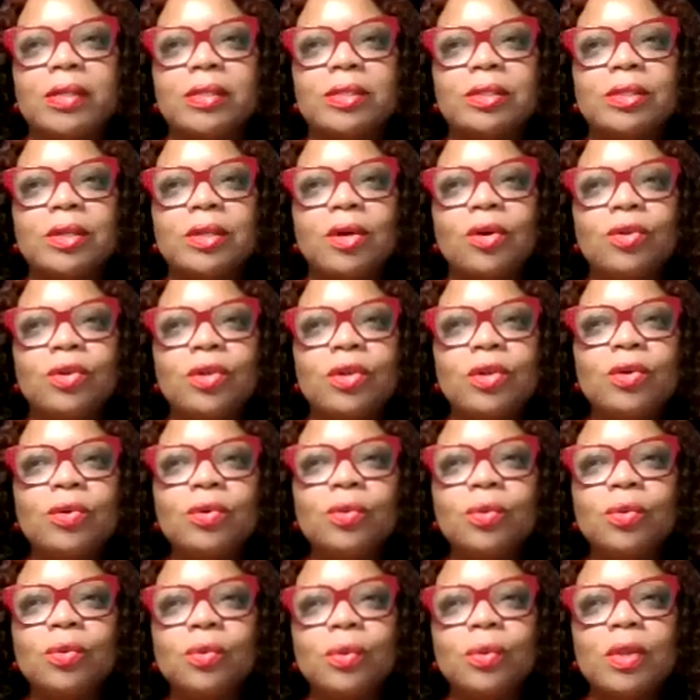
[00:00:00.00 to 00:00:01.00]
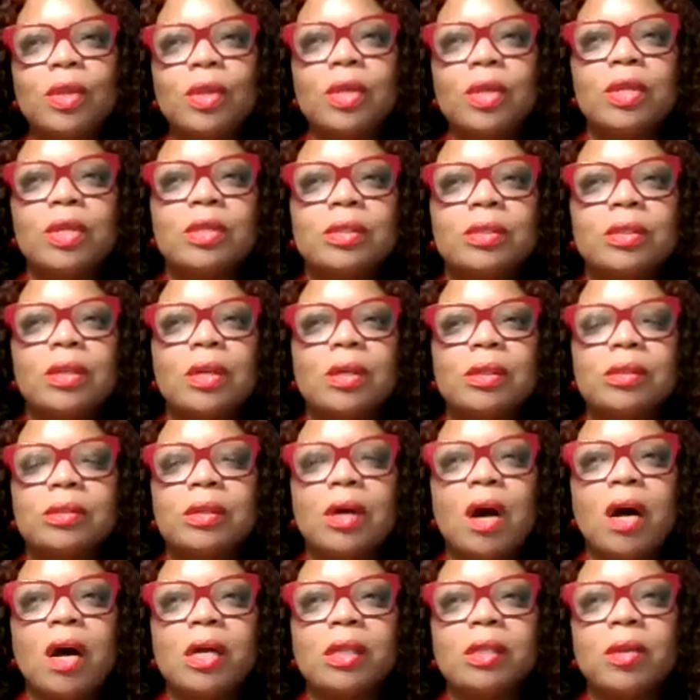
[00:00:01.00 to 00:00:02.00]
And so you
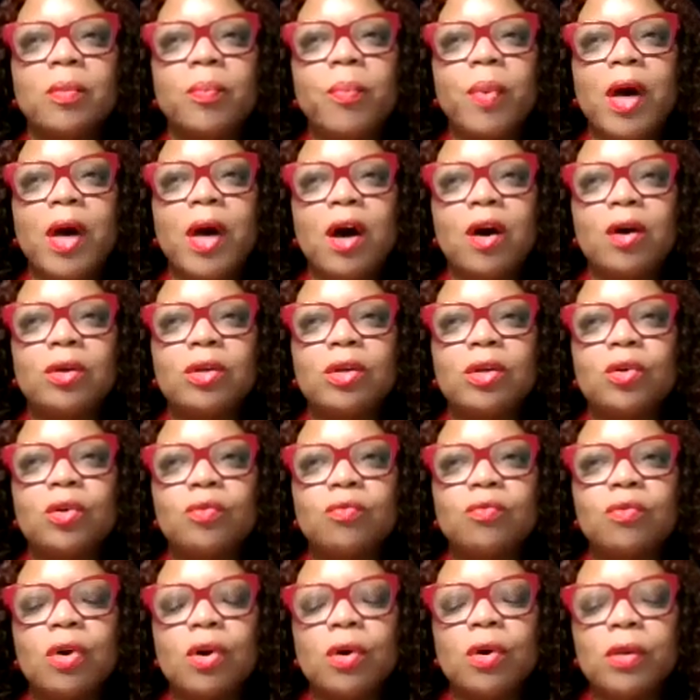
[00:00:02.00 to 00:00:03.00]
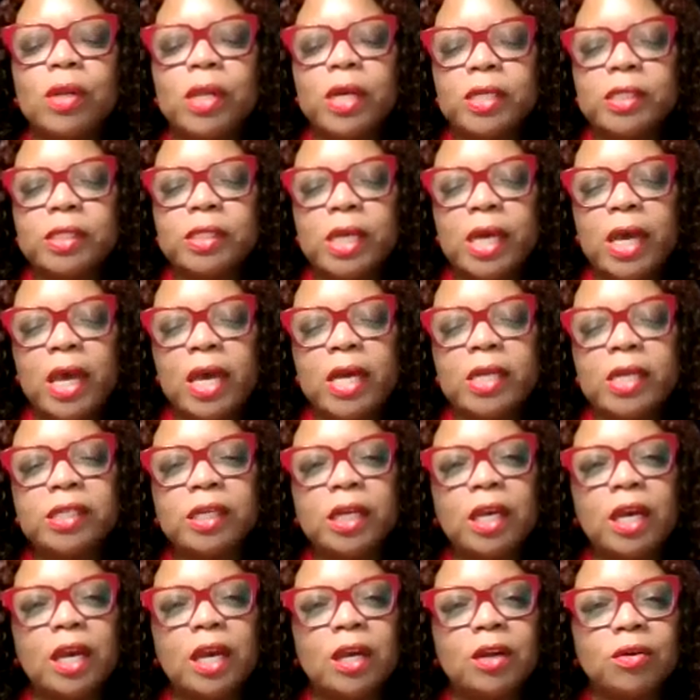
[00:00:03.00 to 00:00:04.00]
talked about your role as an
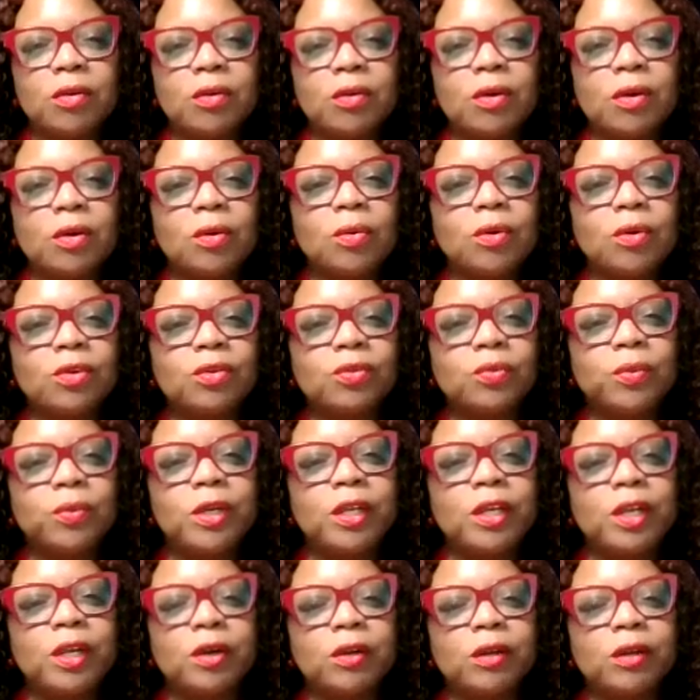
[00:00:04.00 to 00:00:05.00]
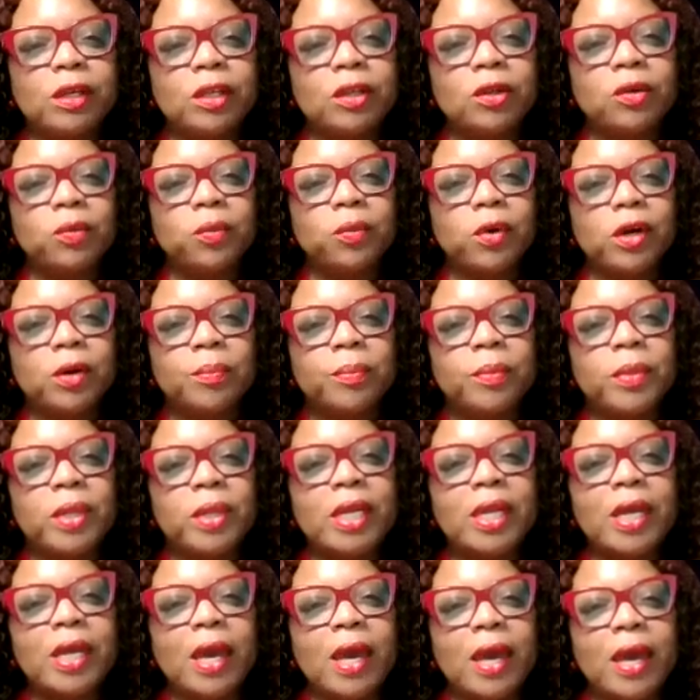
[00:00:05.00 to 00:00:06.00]
educator. Of course, we know that you wear
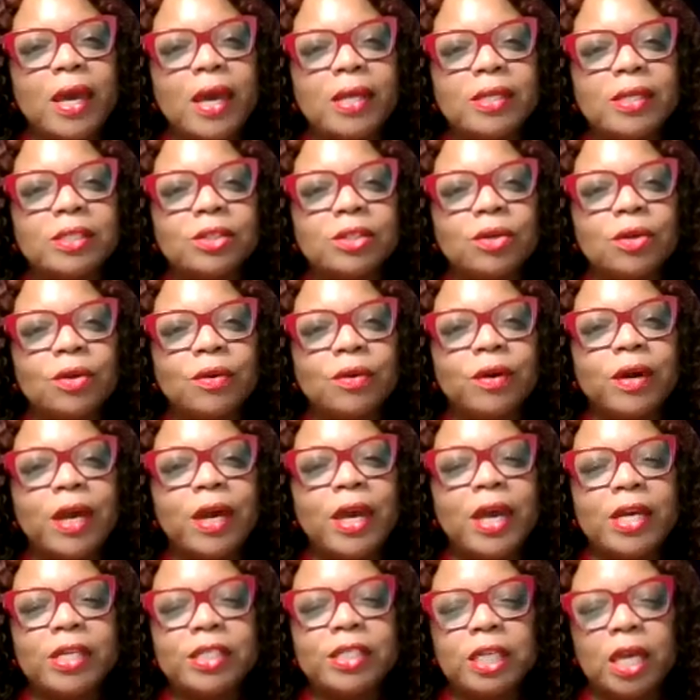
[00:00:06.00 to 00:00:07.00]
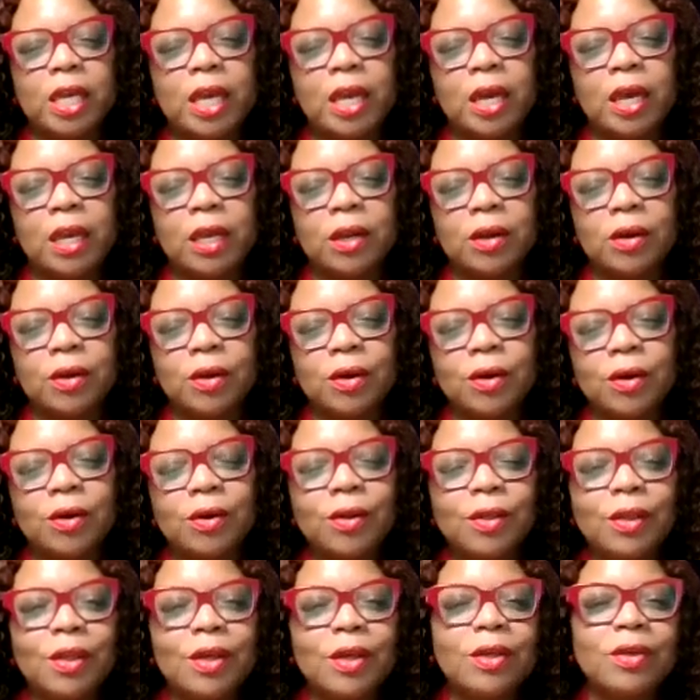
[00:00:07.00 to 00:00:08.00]
many hats. So you're an educator,
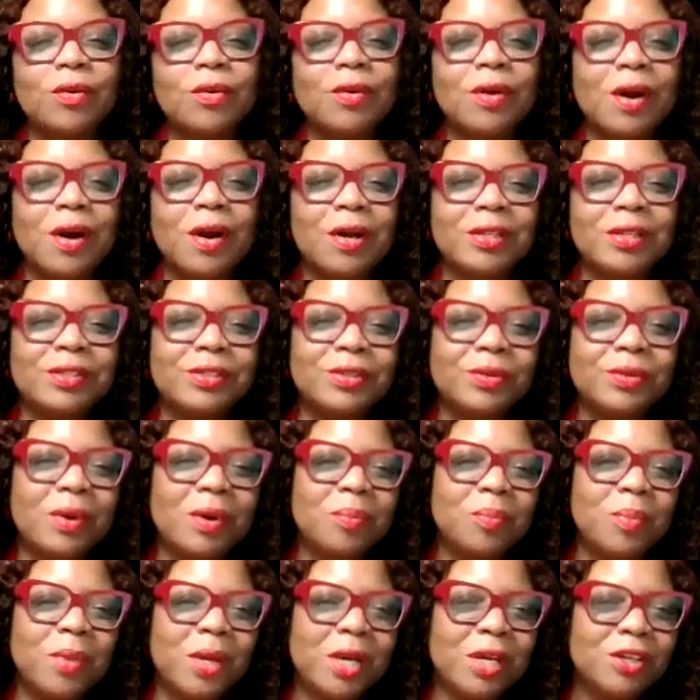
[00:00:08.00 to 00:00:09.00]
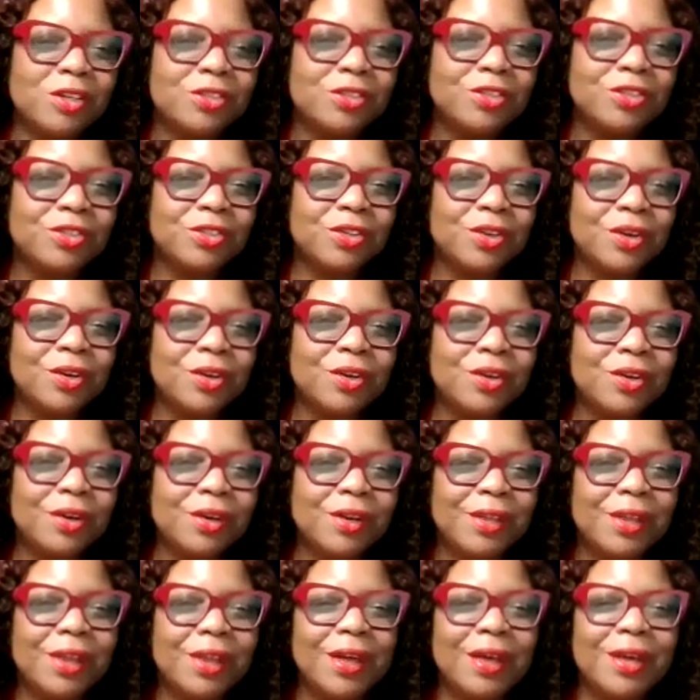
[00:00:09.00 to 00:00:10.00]
you're also a
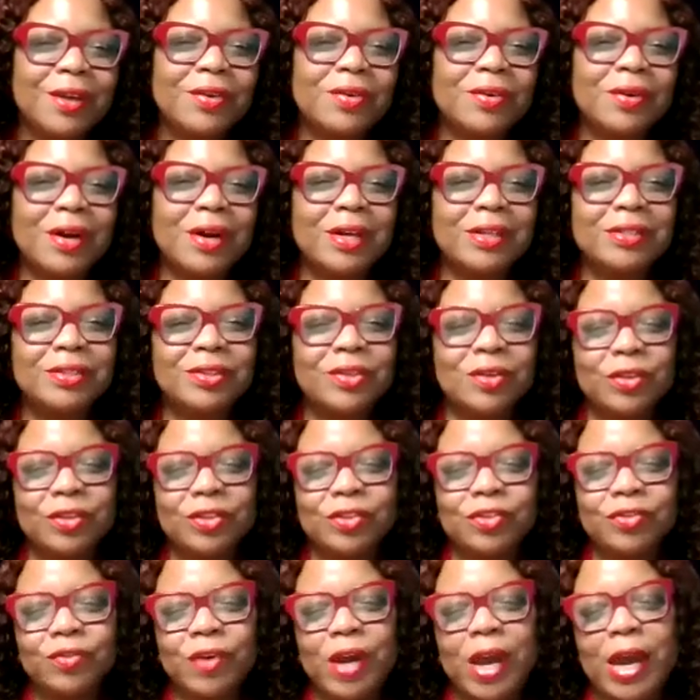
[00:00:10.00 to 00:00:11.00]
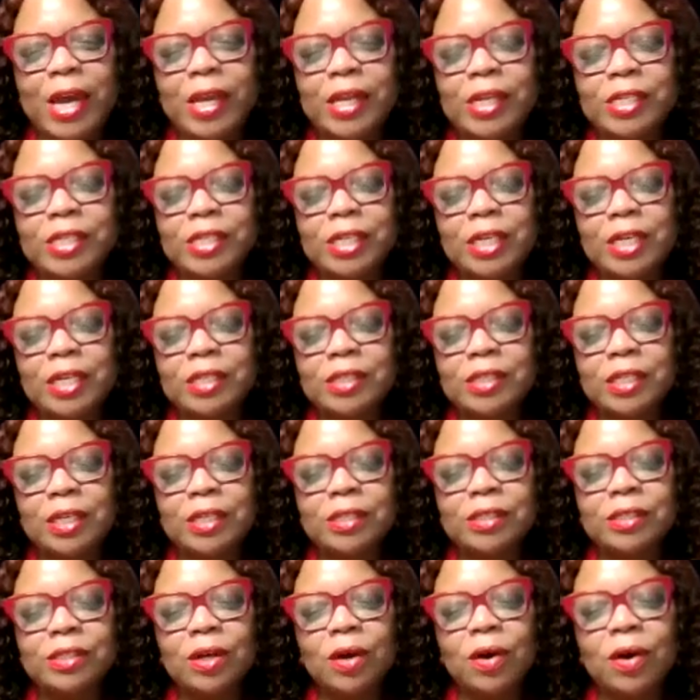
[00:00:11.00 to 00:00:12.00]
minister, you're also a strategist.
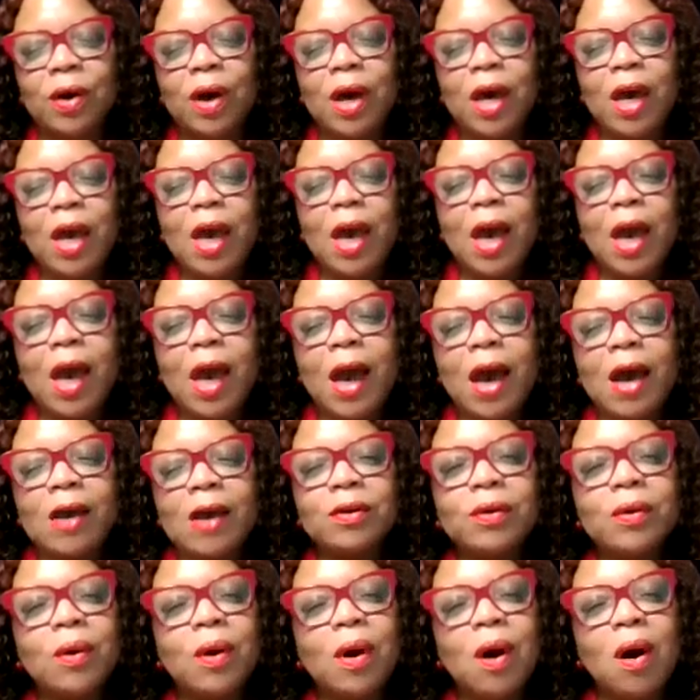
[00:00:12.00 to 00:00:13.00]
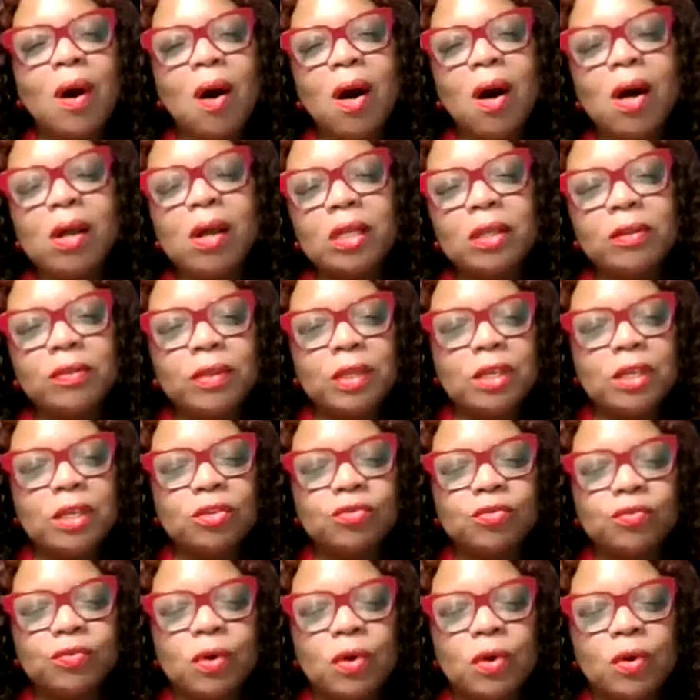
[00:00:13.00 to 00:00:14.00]
And so, how do all of
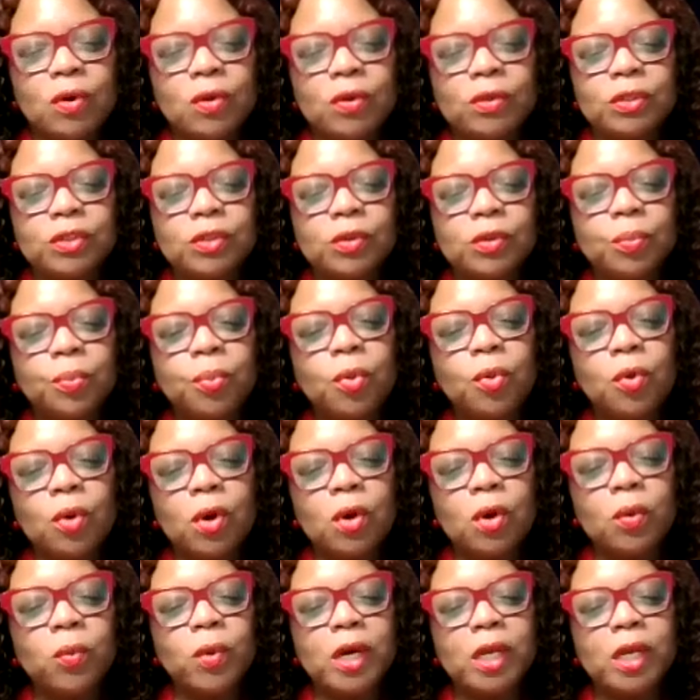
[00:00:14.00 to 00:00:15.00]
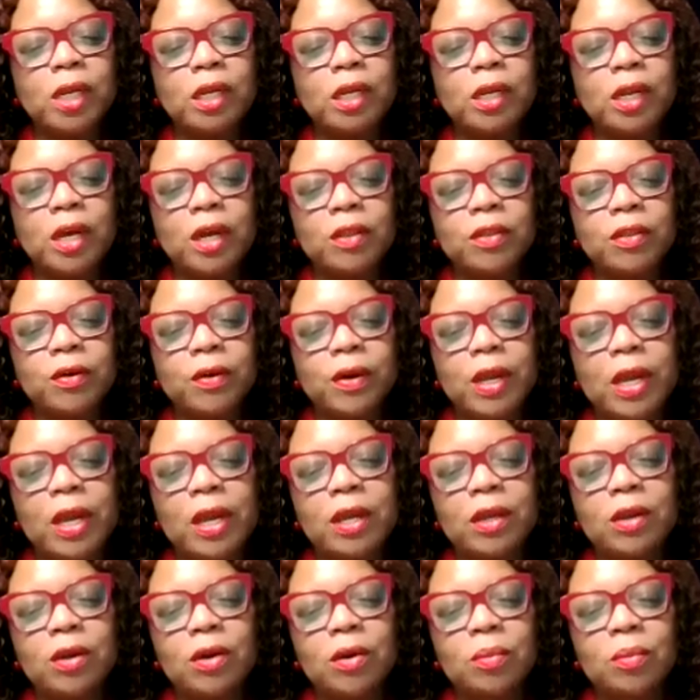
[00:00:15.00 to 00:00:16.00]
these roles support one another
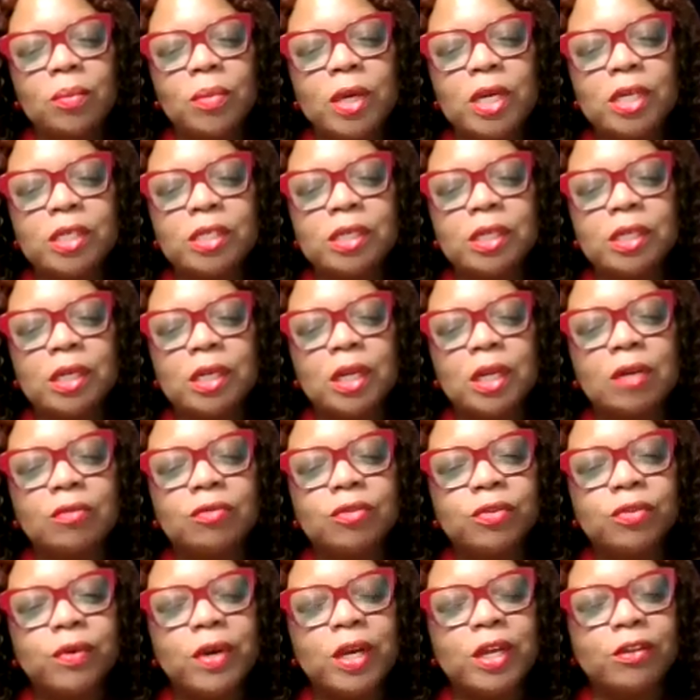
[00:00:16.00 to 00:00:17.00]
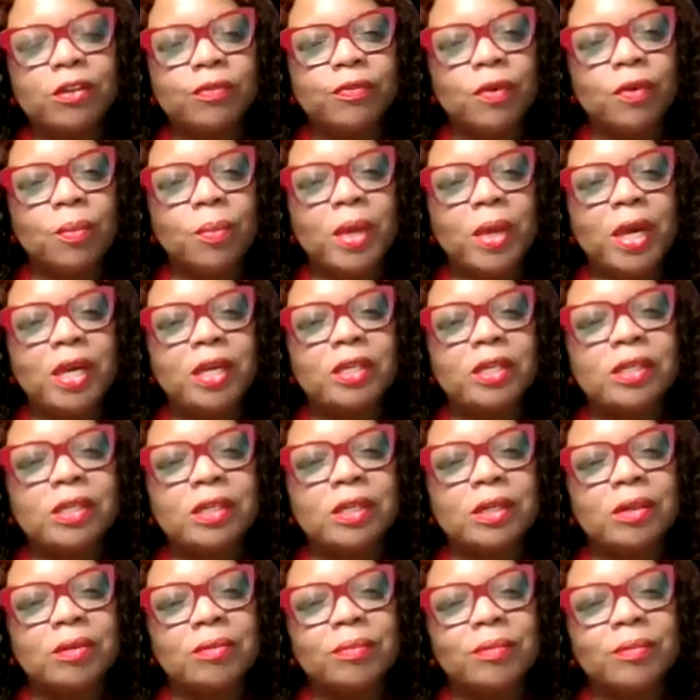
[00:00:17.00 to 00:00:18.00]
in your mission of
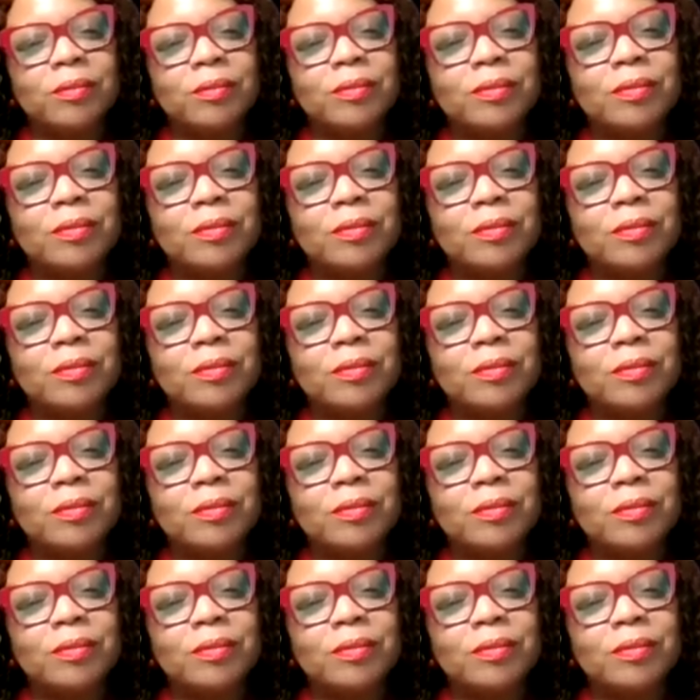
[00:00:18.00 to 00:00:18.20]
transformation?